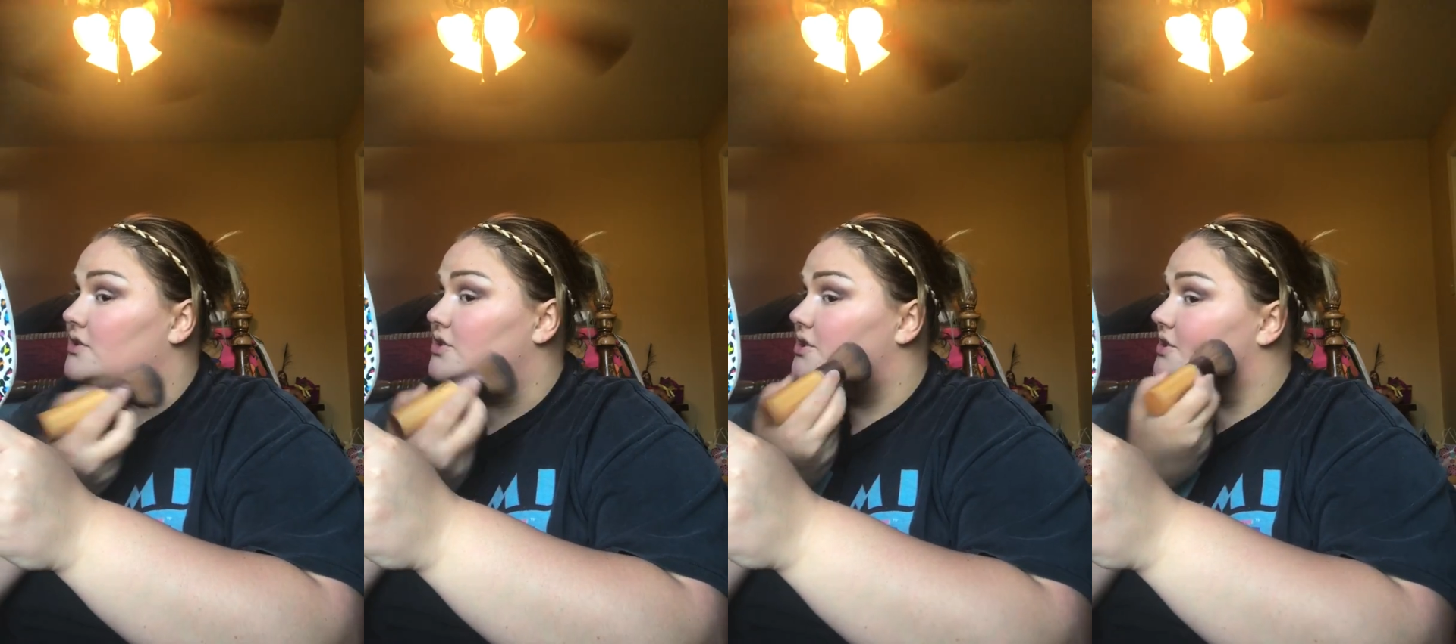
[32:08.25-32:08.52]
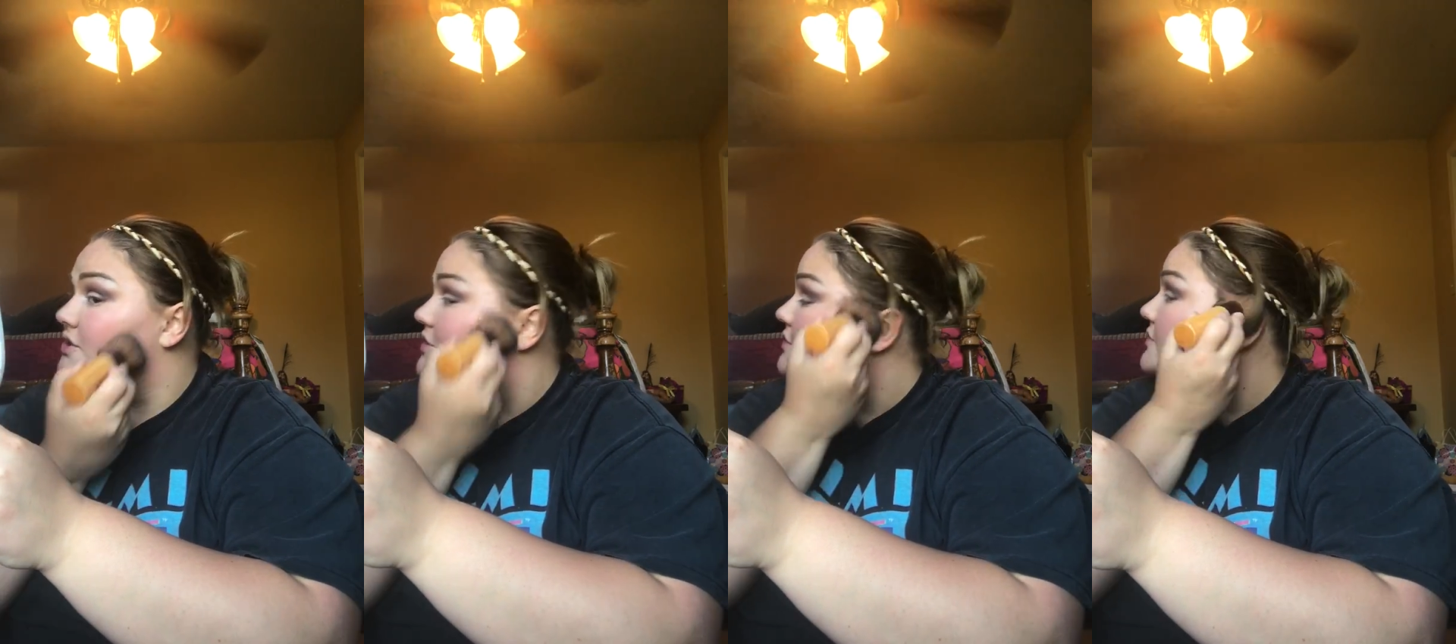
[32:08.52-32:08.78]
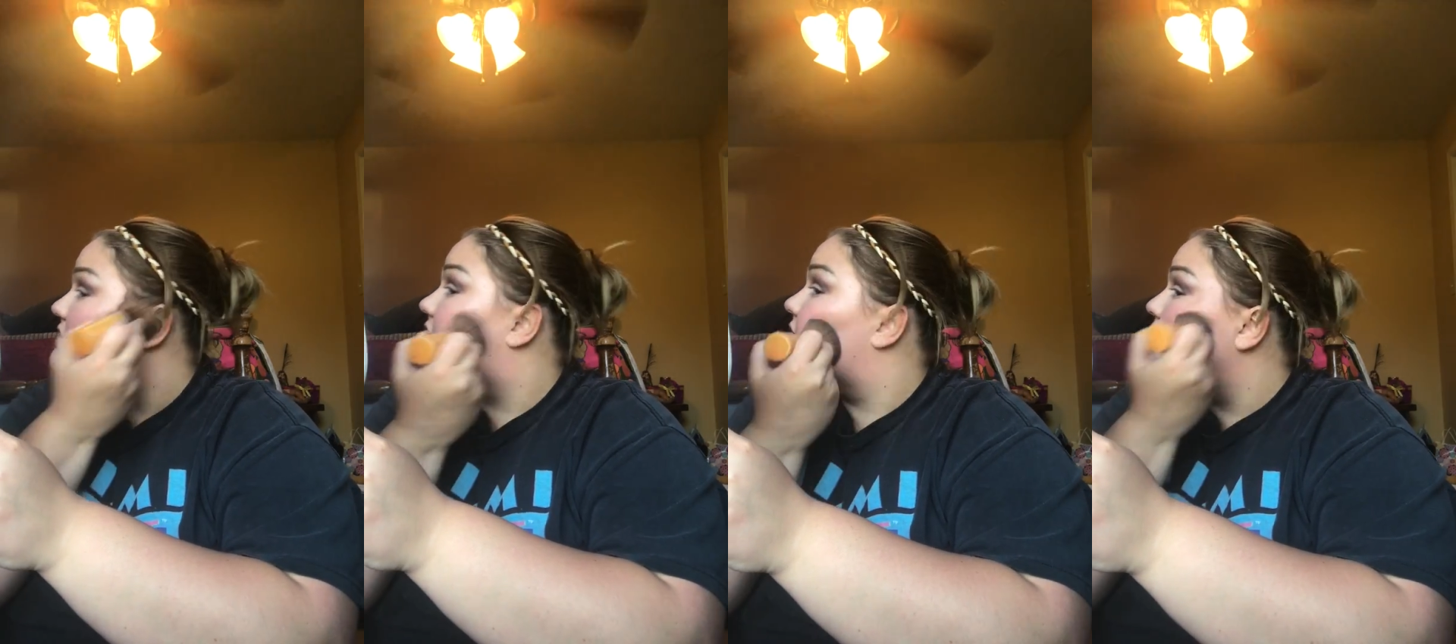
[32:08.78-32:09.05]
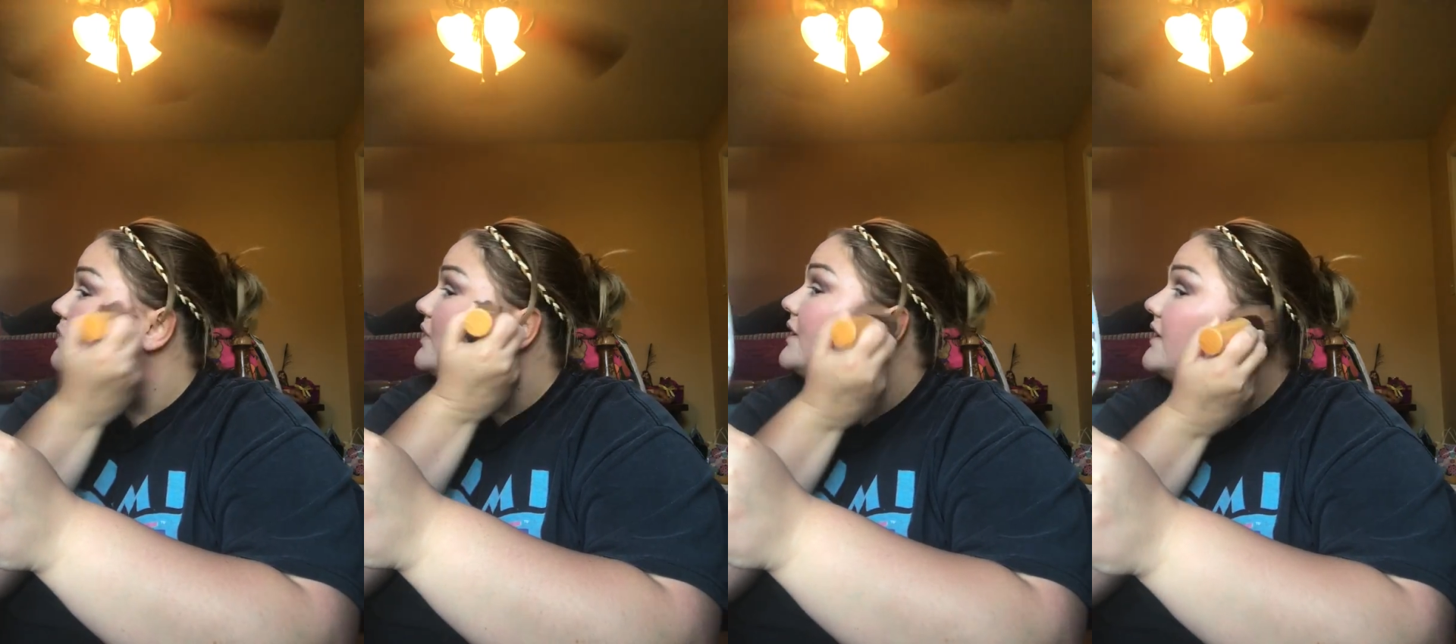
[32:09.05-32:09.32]
just use to
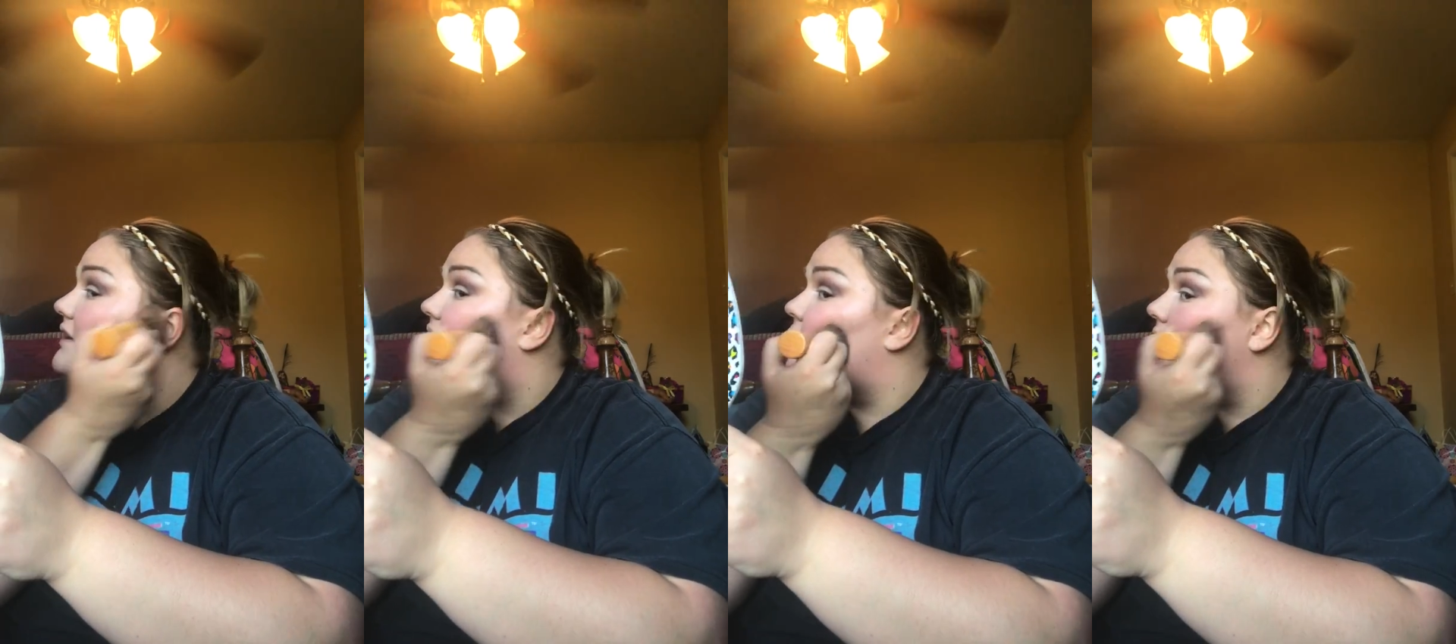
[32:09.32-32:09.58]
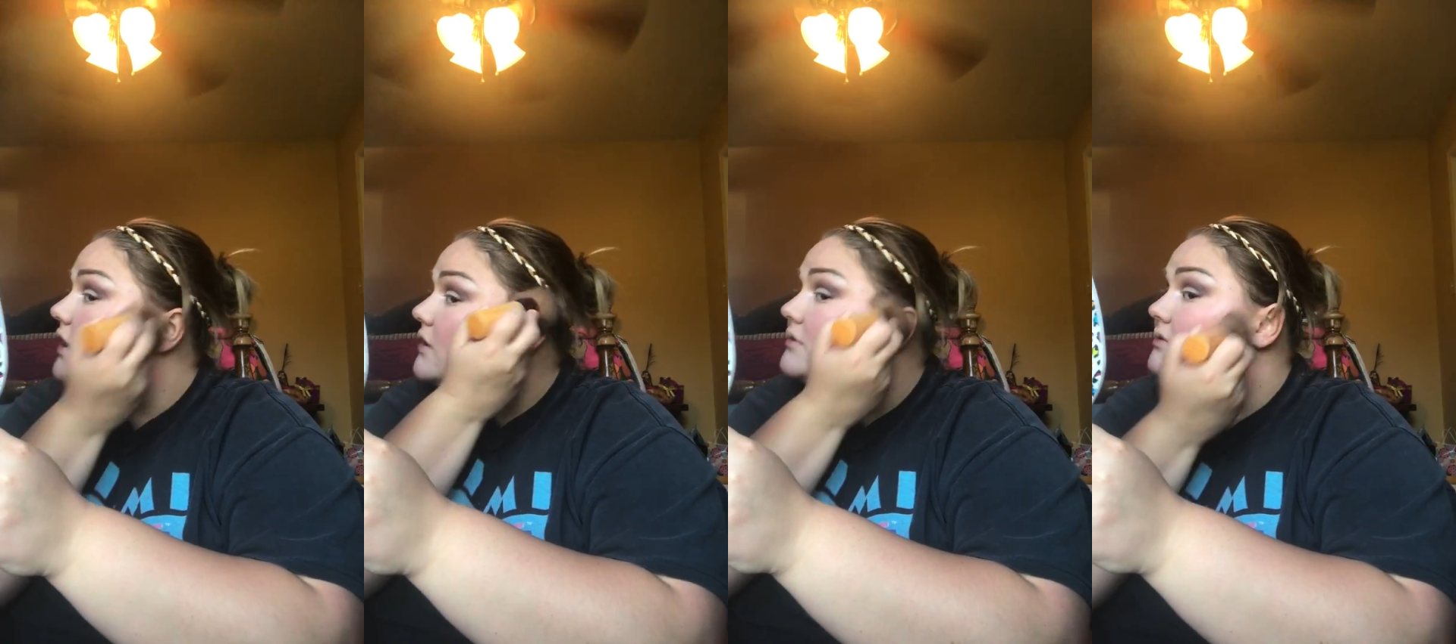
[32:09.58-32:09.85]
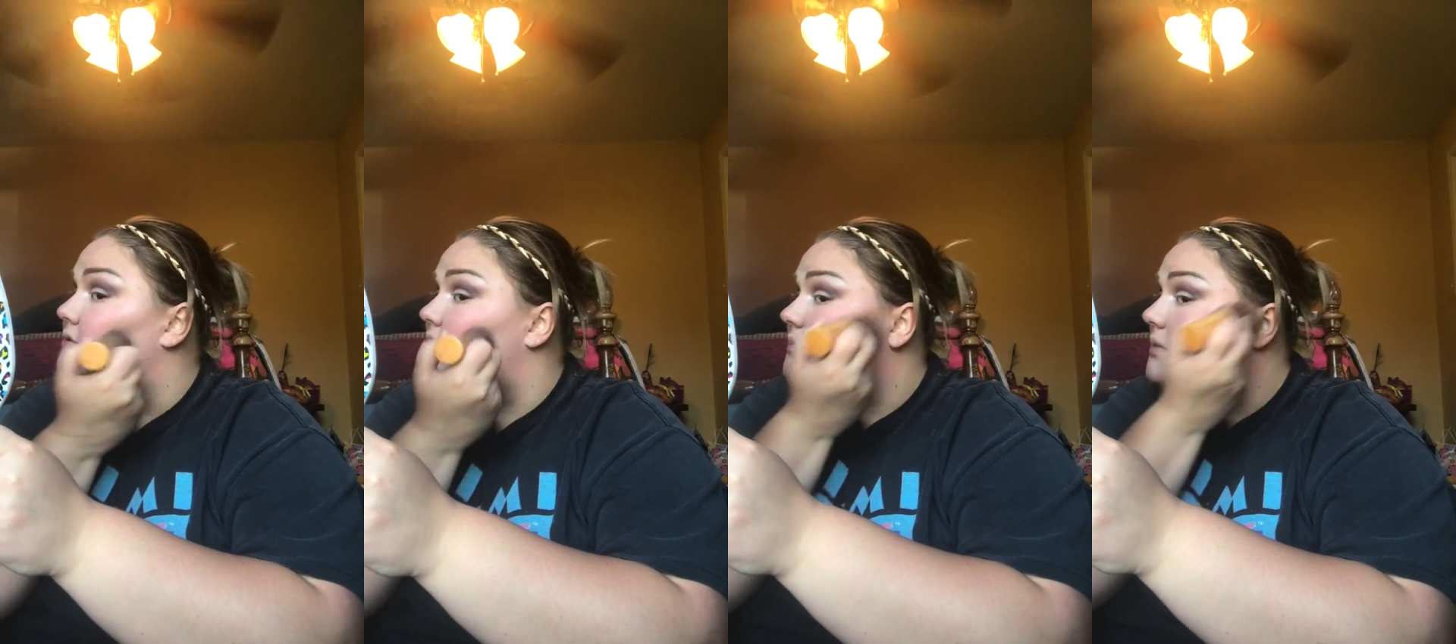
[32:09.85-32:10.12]
blend it out.